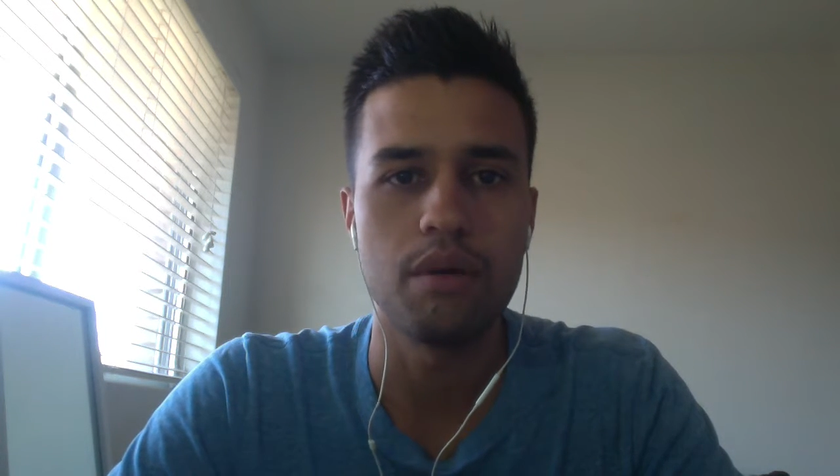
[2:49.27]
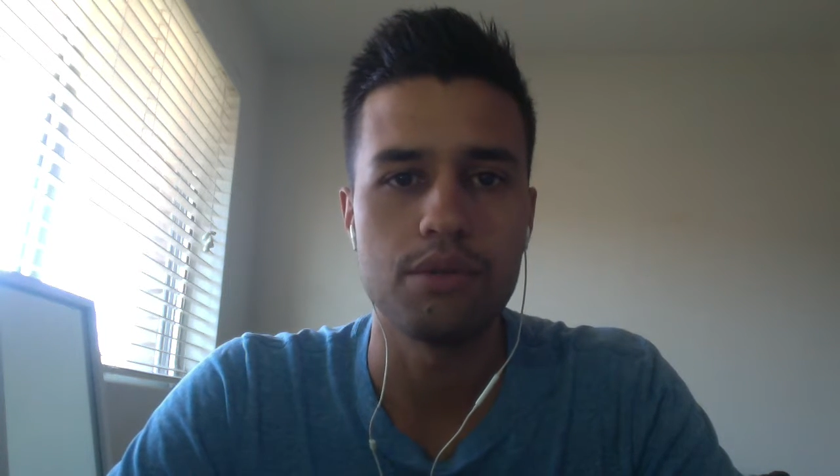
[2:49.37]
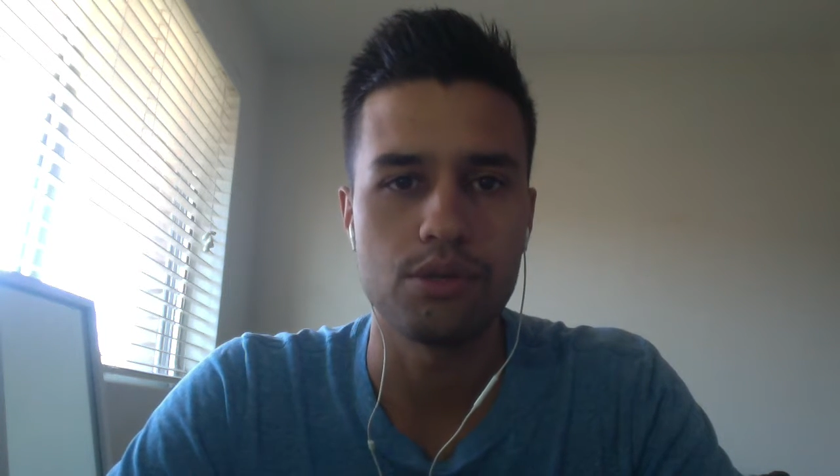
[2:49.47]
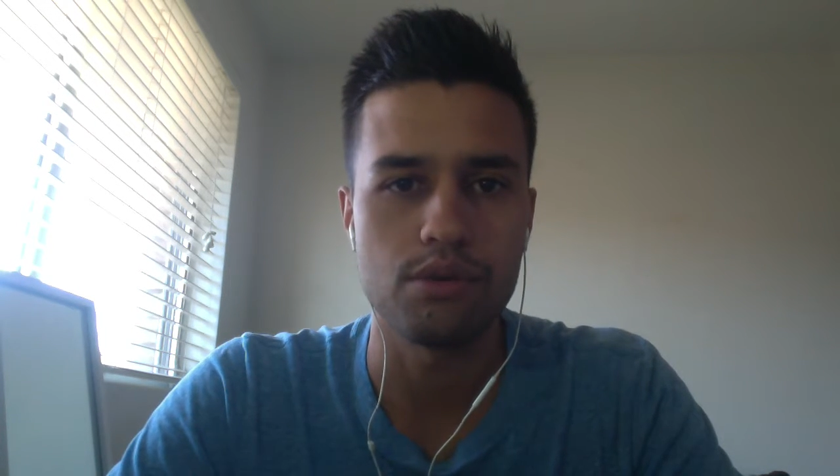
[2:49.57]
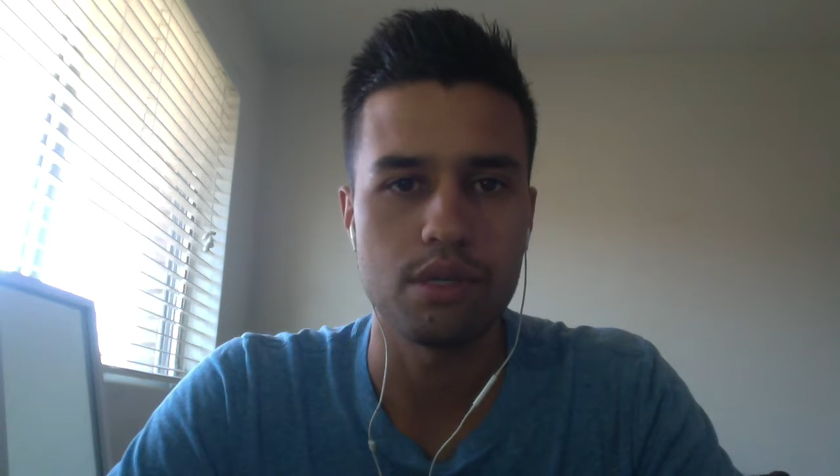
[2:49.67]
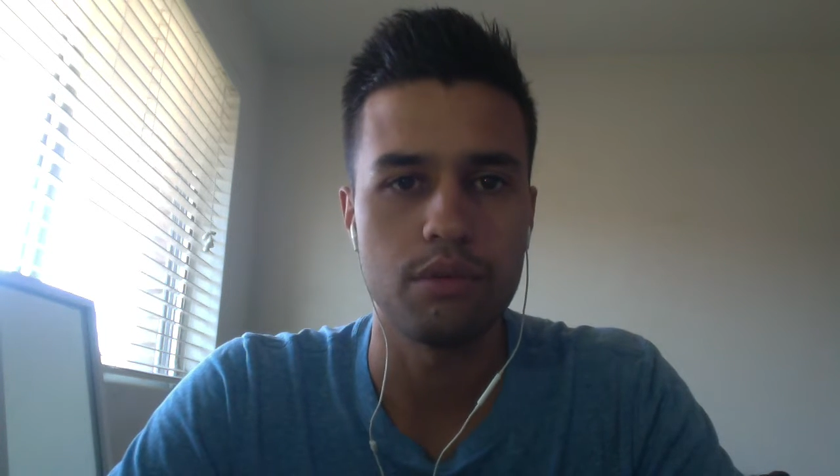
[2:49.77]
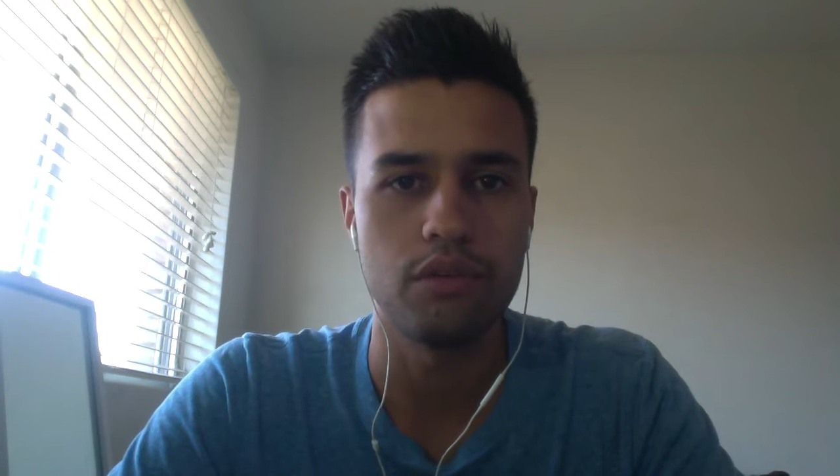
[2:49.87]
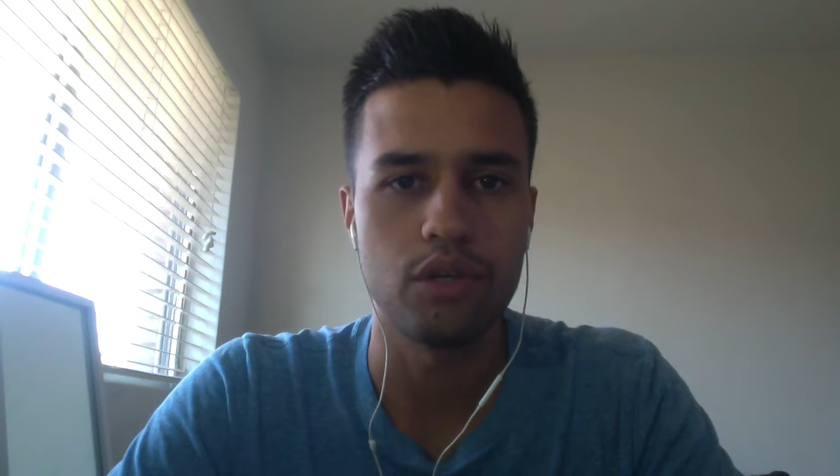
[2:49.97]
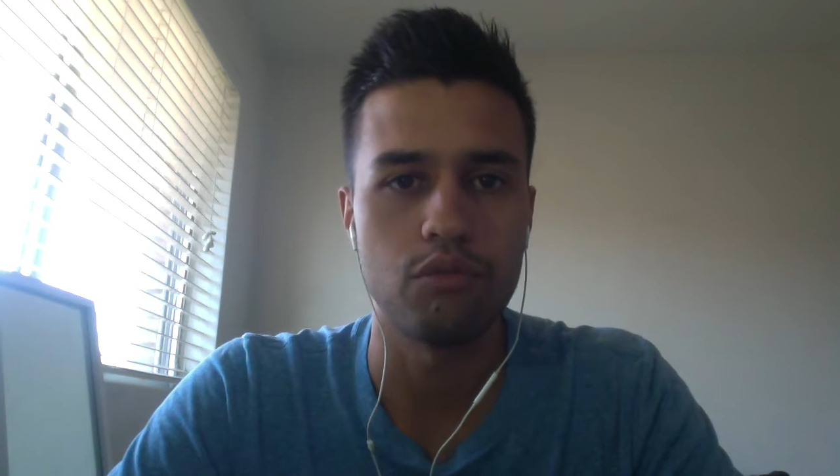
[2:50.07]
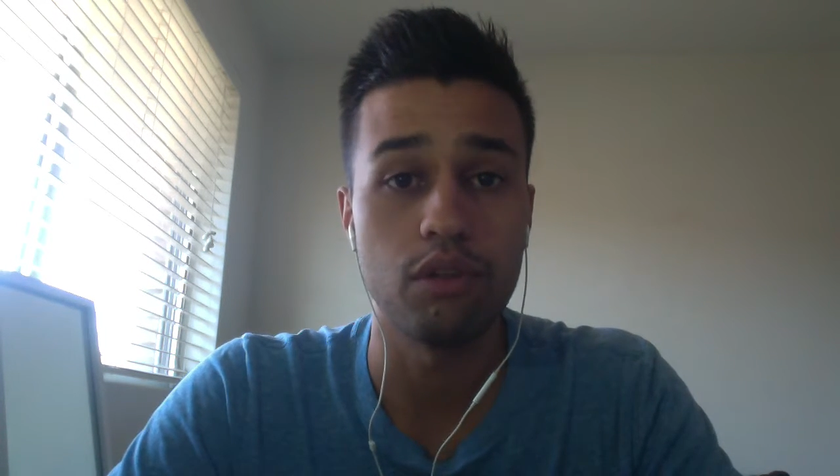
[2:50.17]
I'm sure some of you
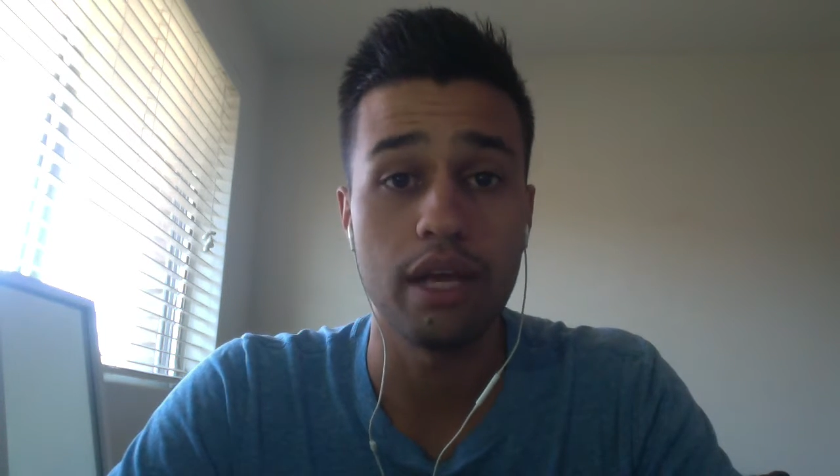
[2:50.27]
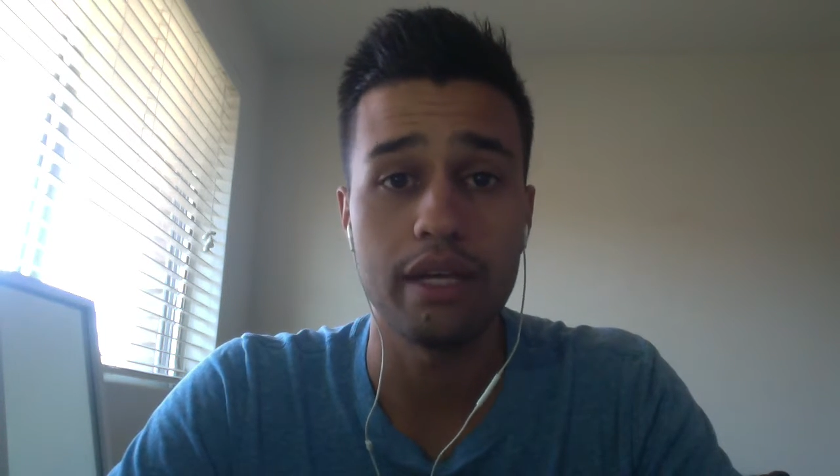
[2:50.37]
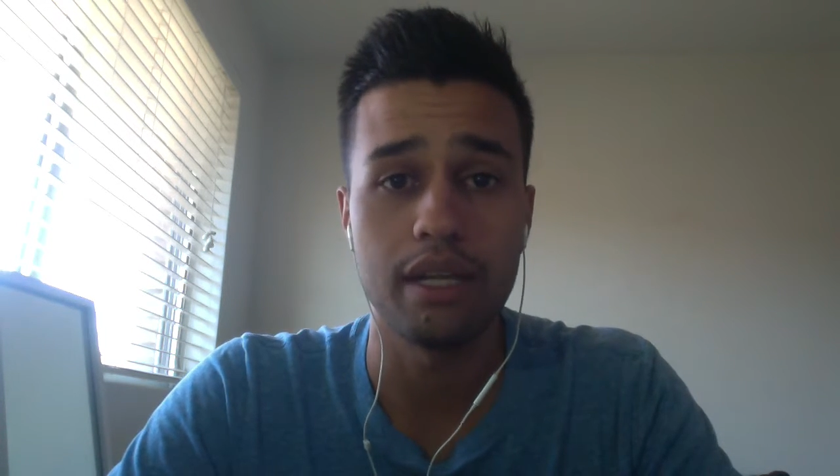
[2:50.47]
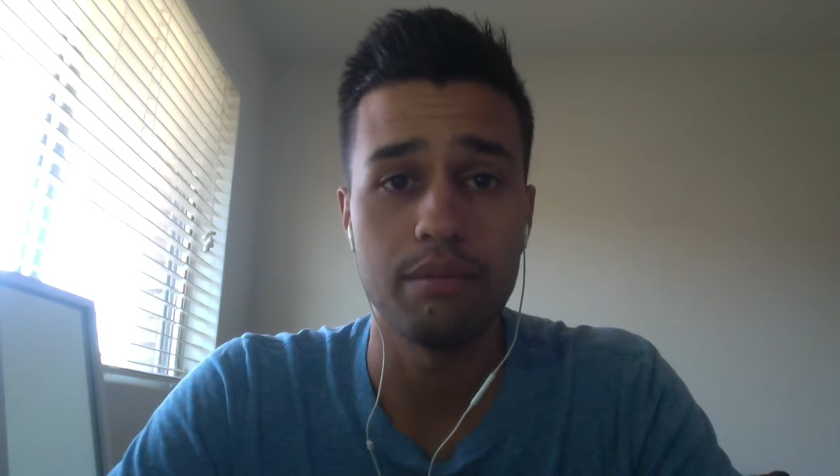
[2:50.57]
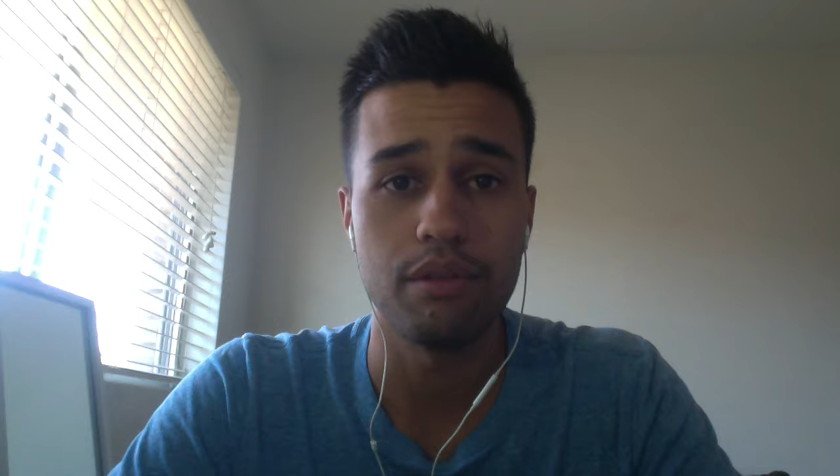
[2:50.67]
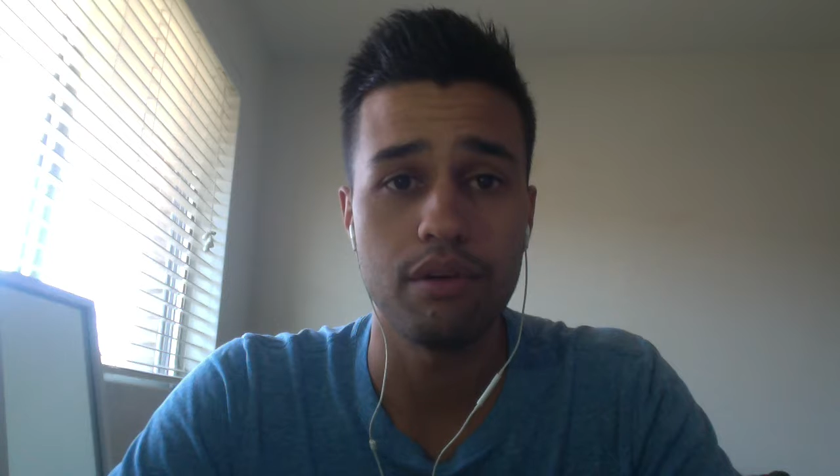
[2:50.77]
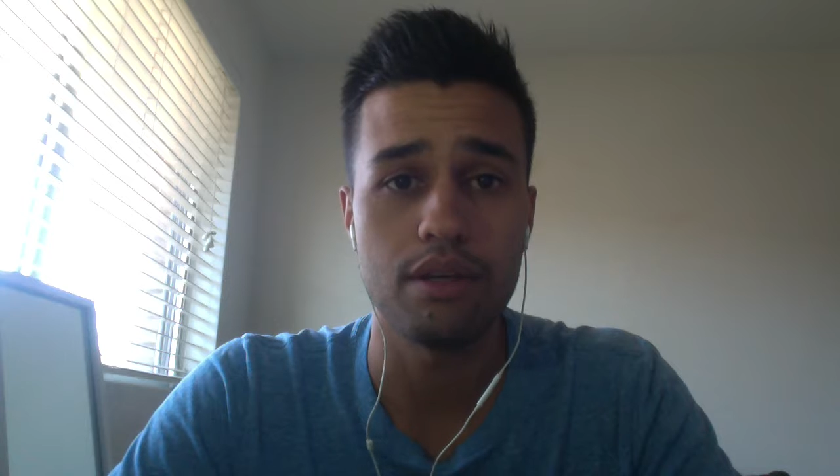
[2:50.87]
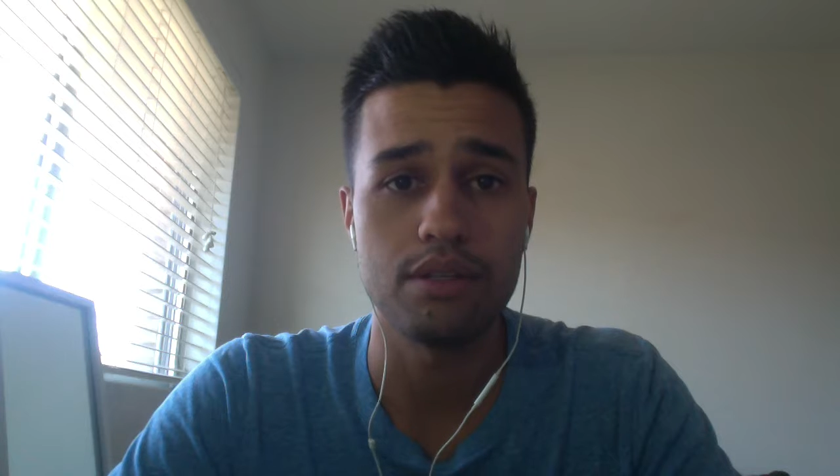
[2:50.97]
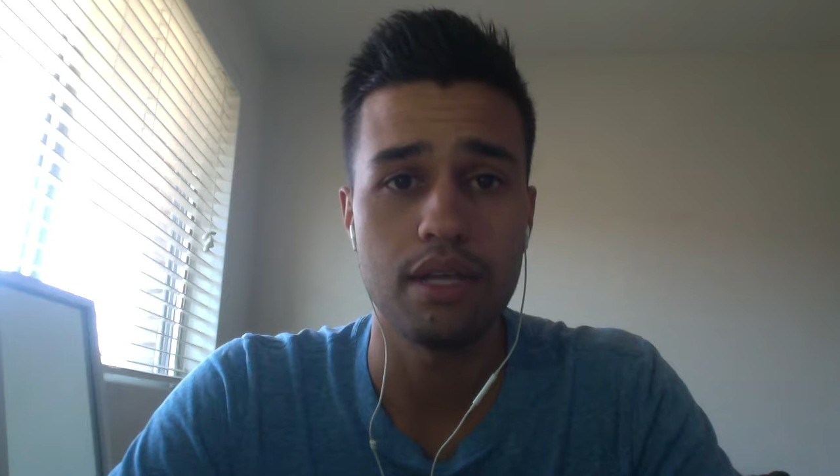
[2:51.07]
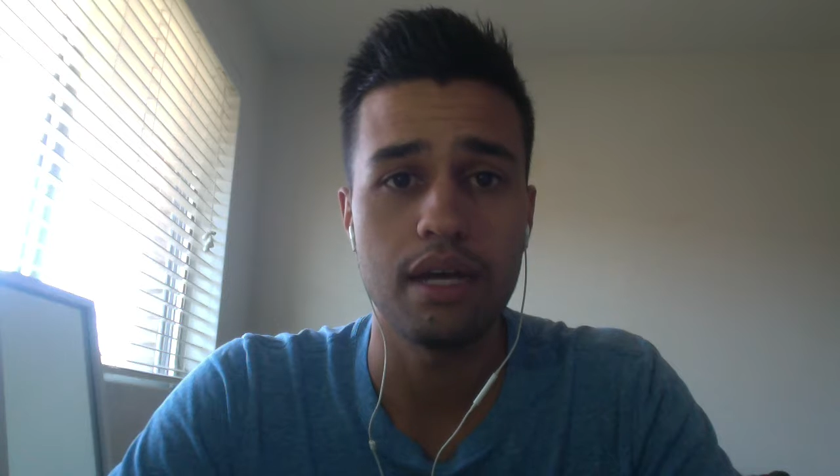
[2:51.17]
can relate and
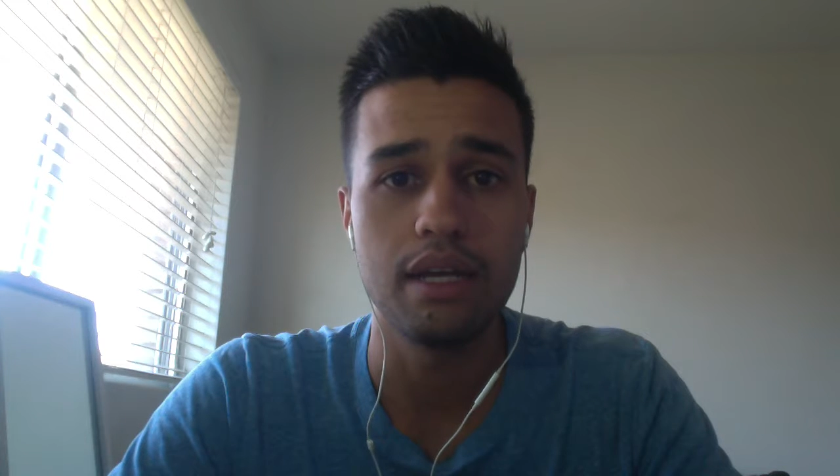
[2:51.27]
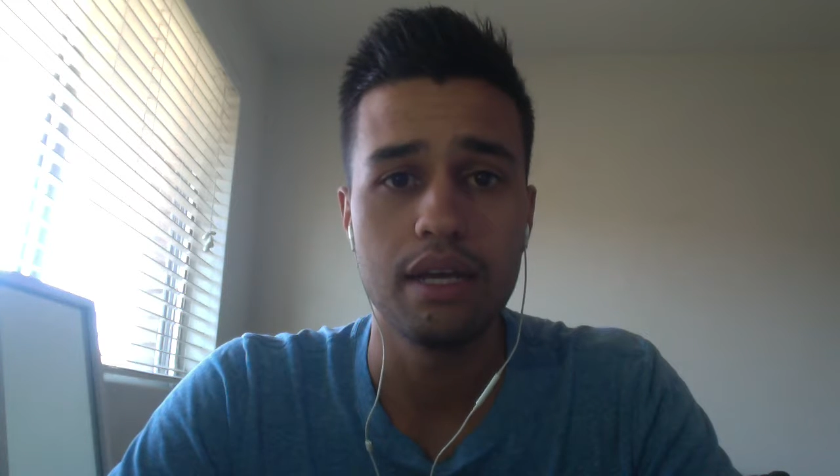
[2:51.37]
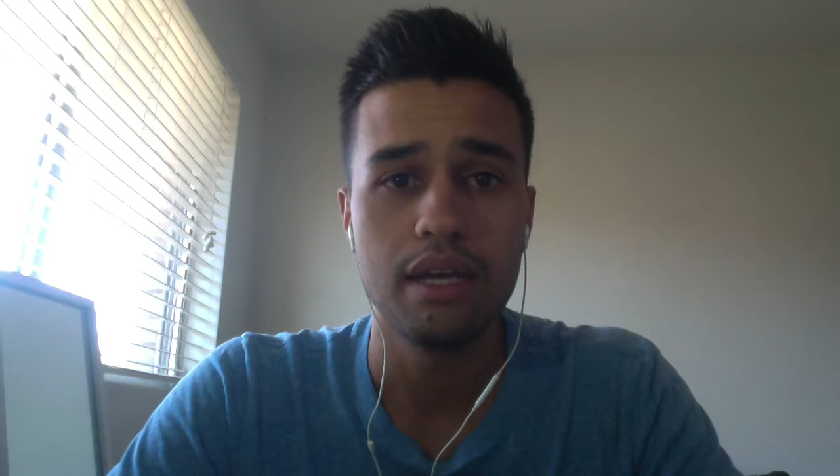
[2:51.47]
empathise with that.